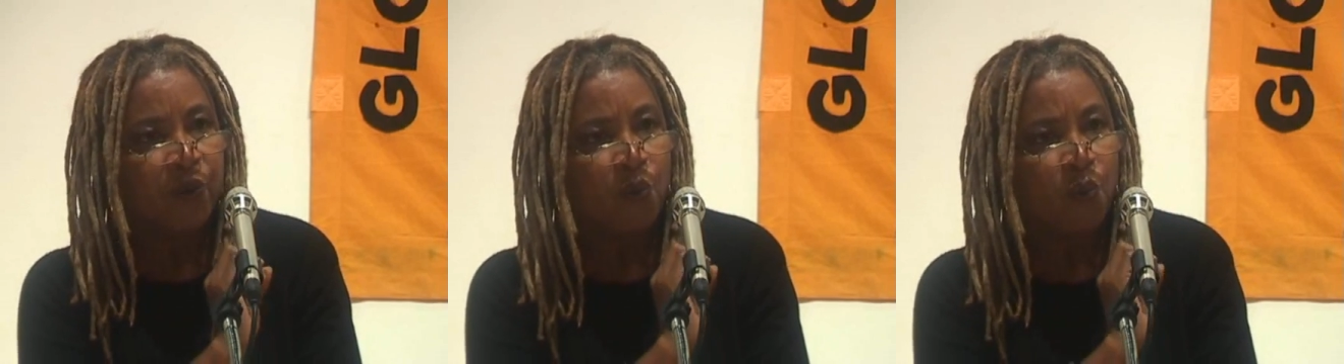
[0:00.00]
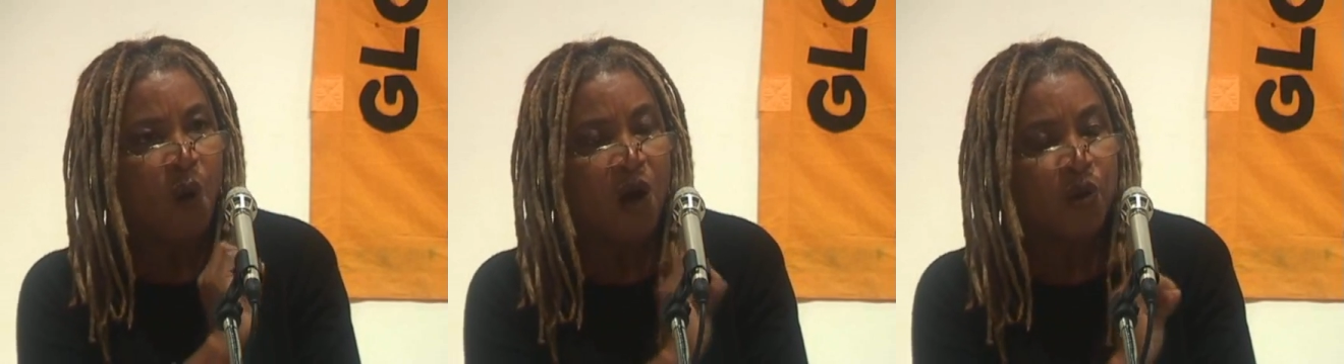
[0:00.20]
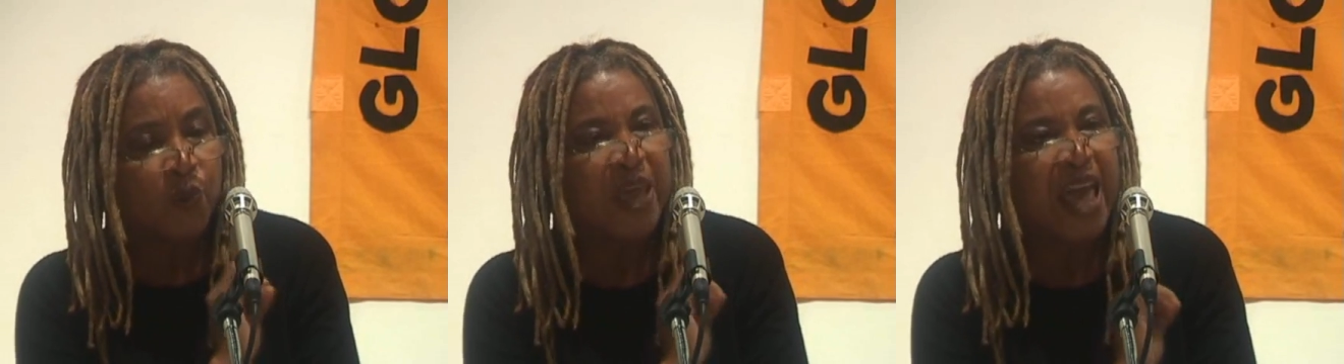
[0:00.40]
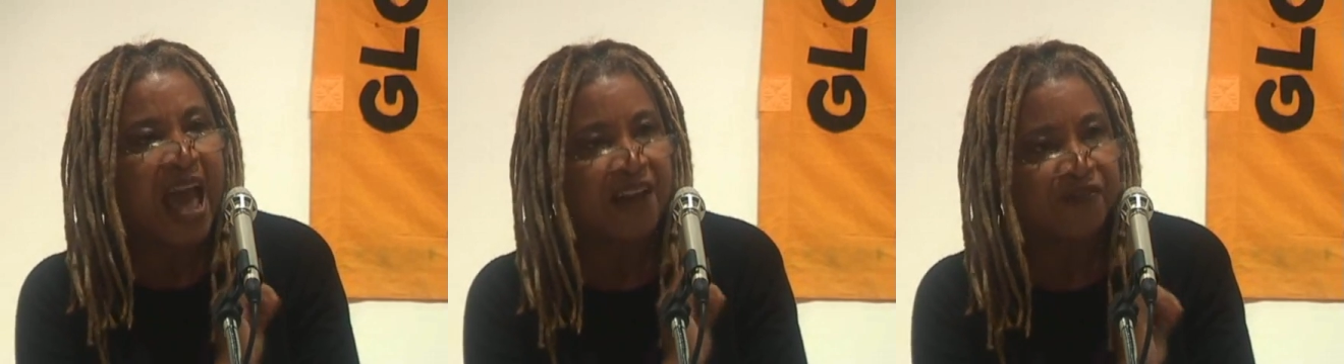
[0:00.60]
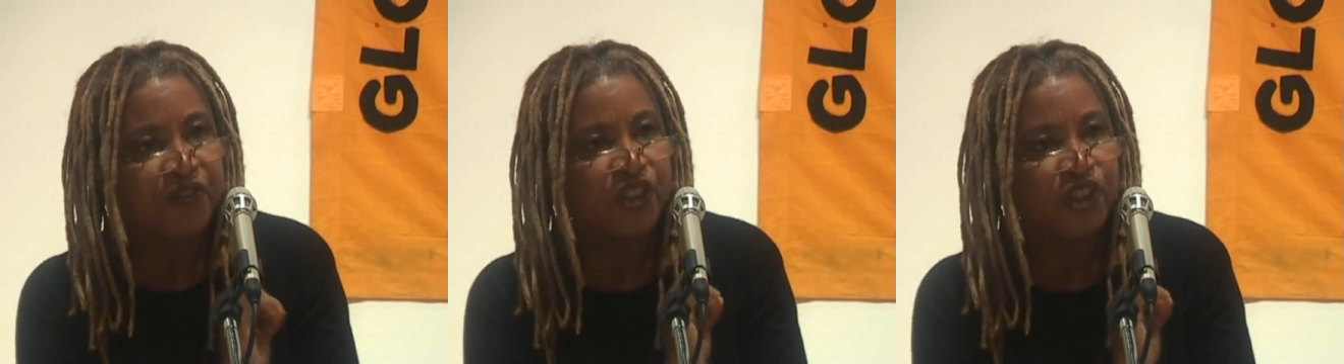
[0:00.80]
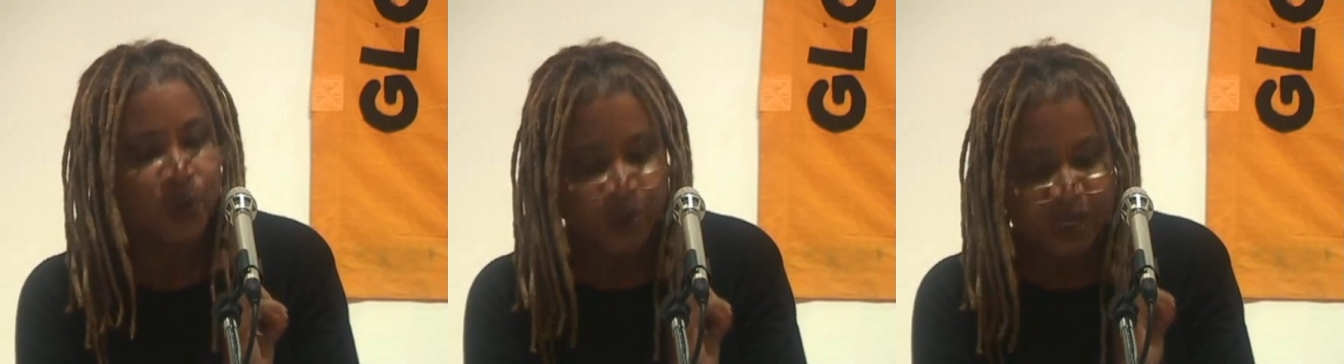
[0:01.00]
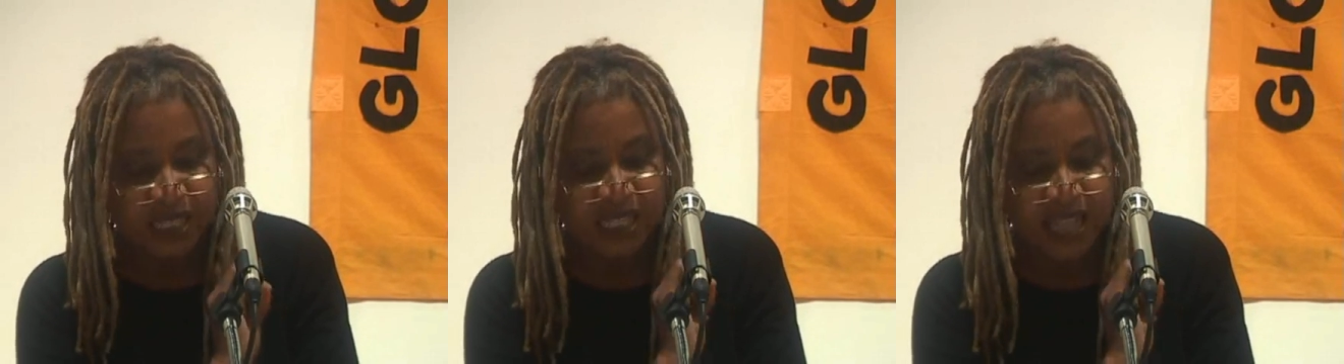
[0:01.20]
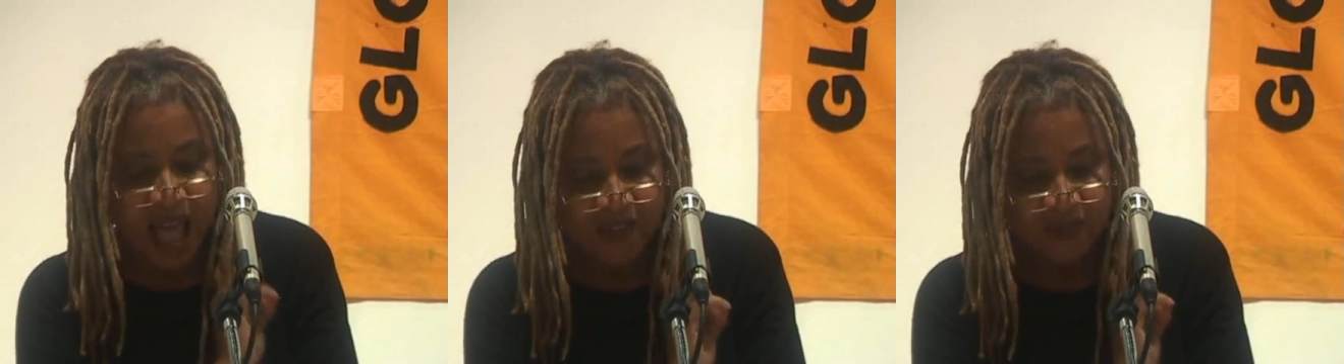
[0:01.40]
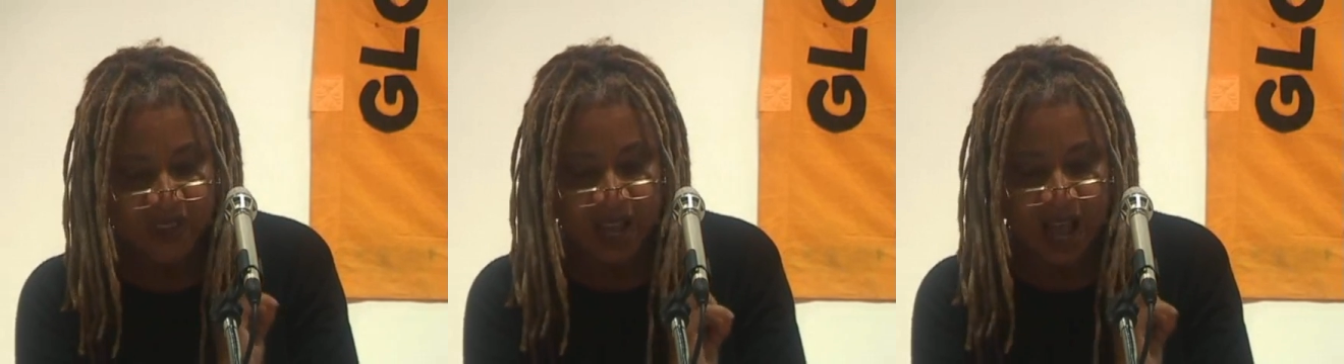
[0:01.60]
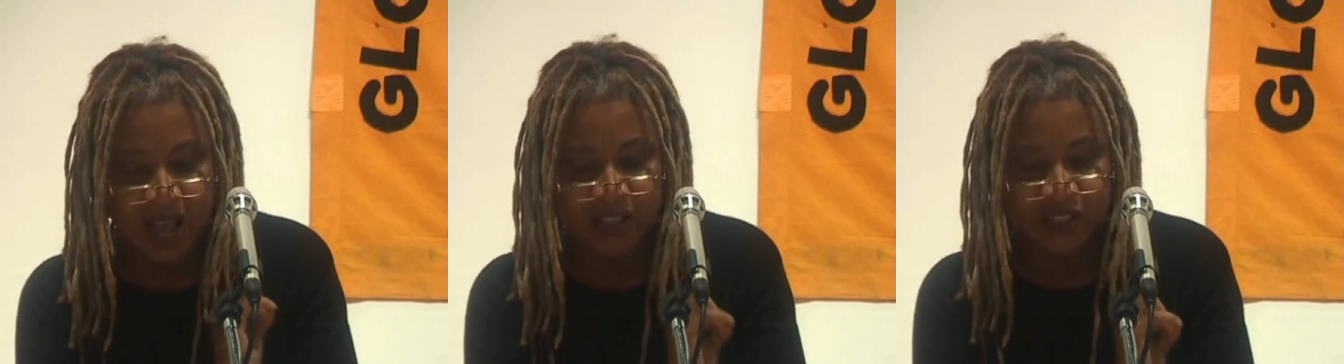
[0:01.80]
what we have to do is not
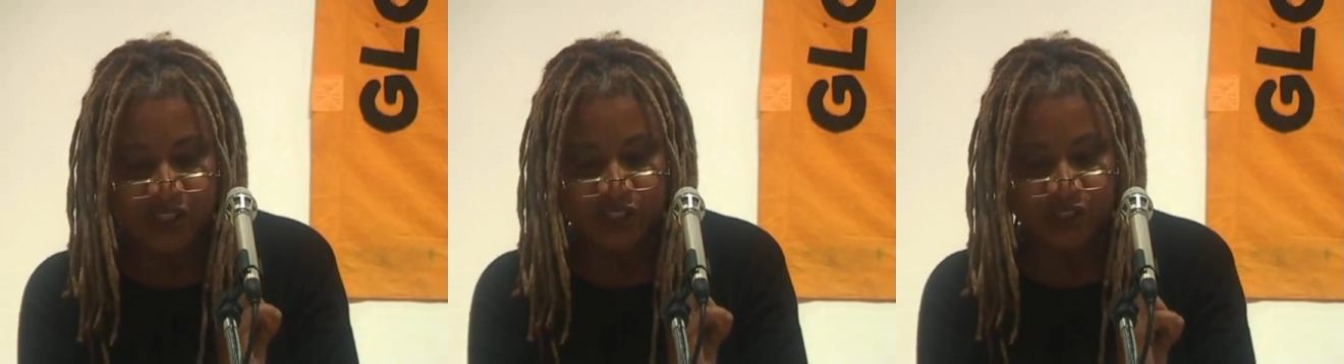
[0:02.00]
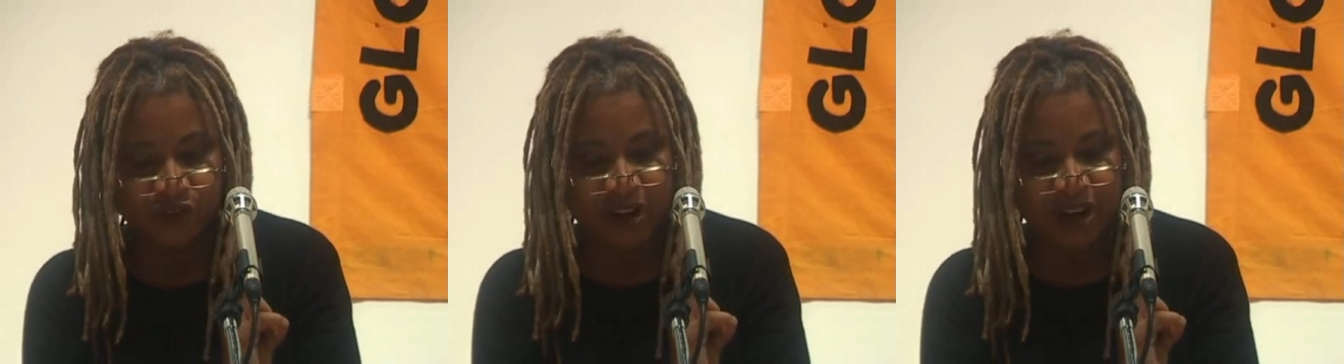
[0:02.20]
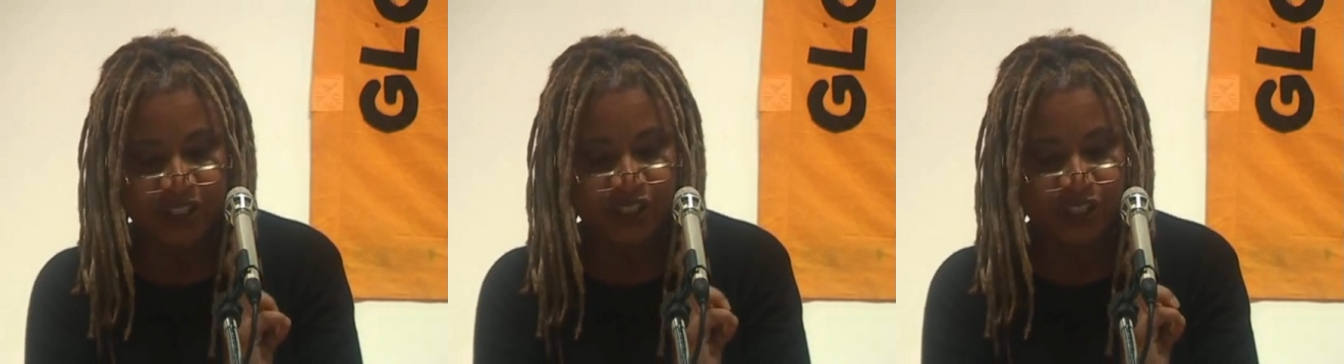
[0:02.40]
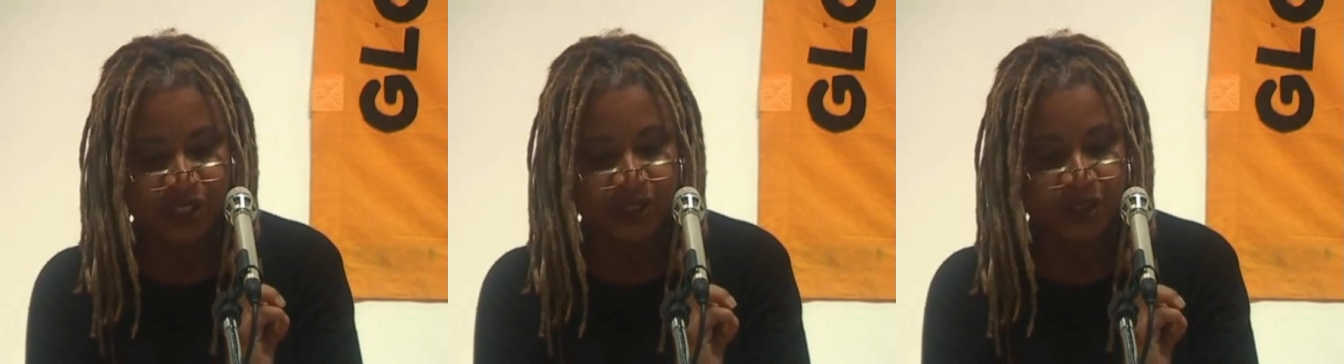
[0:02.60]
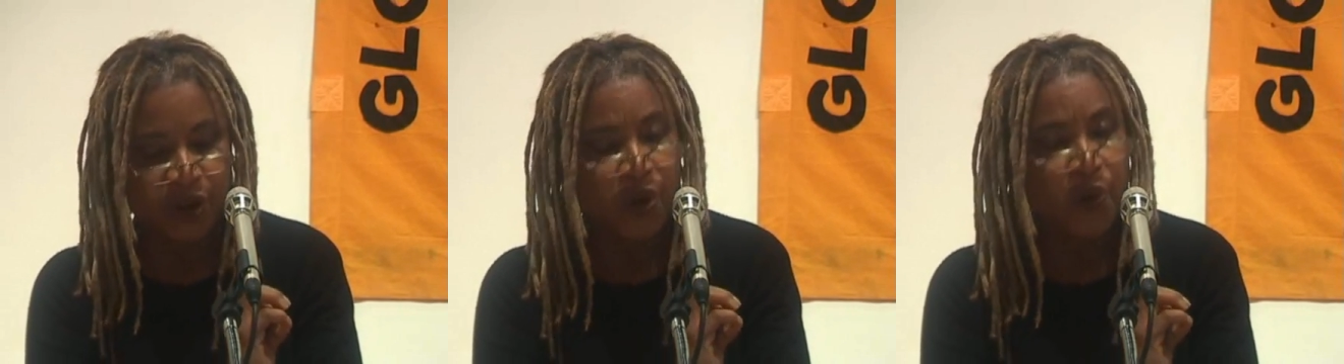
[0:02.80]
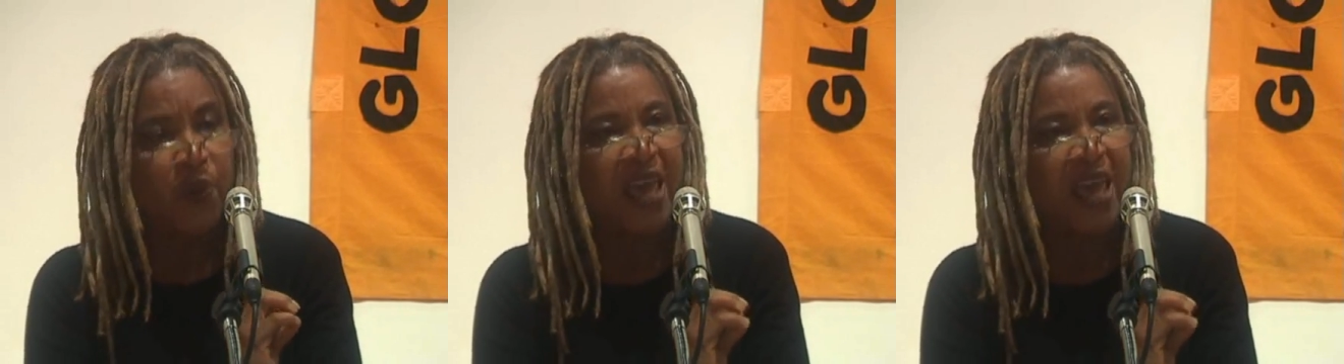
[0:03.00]
the concentration.